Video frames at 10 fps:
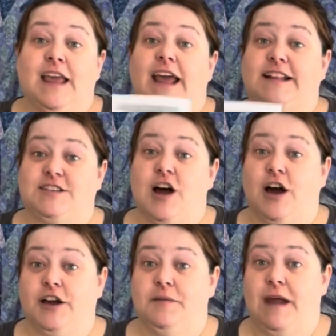it's
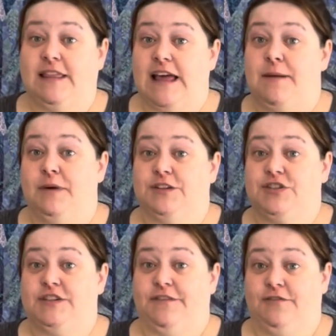not going to make that
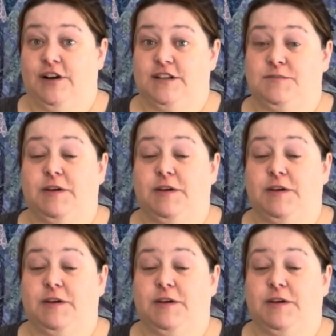much difference